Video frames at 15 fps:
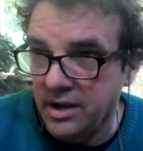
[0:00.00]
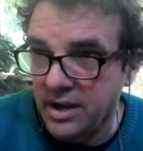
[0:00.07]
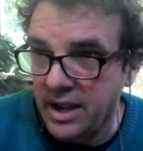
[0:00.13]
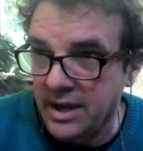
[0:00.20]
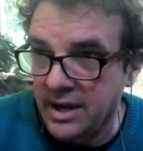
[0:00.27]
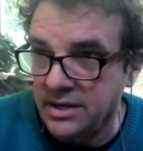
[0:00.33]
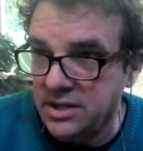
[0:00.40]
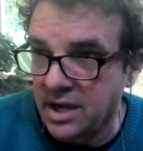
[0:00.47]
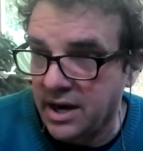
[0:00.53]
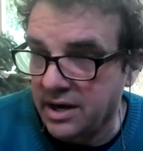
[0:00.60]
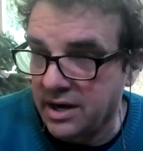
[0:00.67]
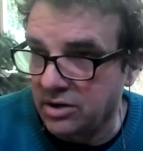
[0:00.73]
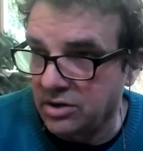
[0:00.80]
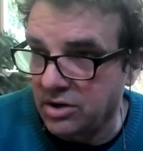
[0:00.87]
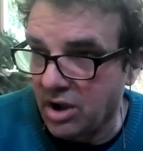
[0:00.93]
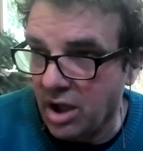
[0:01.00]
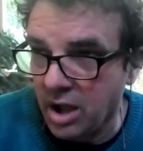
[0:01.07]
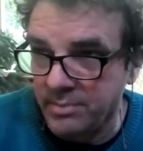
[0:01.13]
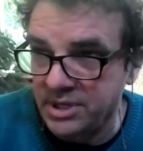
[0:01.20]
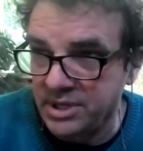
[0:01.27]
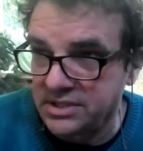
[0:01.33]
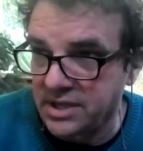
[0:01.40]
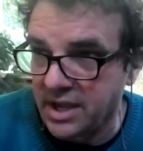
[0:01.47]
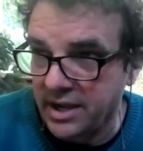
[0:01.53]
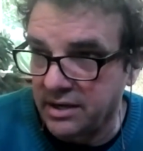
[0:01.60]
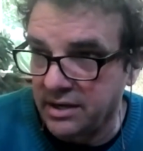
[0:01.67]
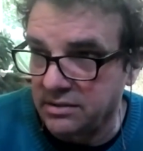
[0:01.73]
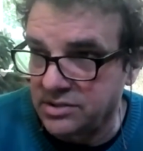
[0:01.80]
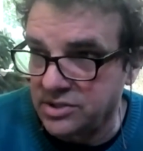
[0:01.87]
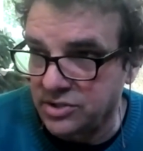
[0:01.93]
an entire
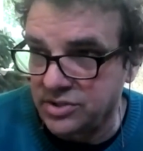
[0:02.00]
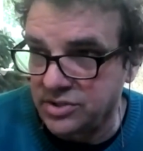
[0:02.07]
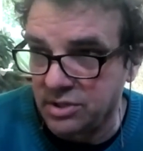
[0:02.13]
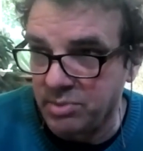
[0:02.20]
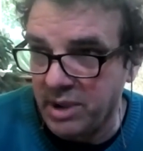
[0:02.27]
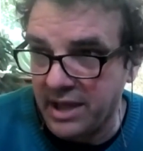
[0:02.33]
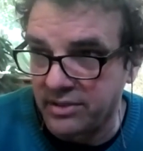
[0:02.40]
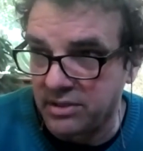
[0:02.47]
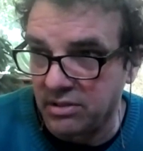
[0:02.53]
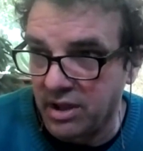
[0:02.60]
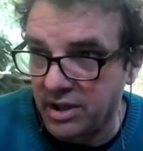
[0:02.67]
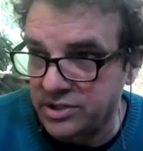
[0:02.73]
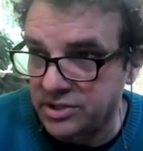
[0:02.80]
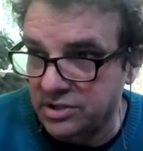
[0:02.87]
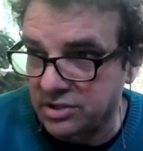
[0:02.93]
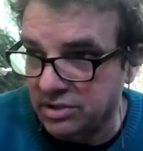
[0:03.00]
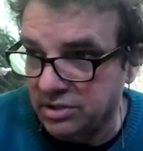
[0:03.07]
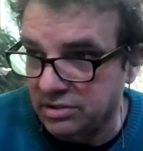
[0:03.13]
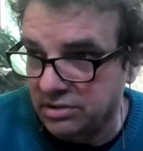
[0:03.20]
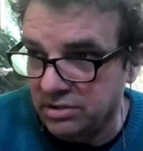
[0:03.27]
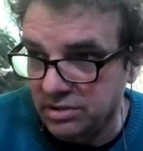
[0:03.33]
omnicidal, sociopathological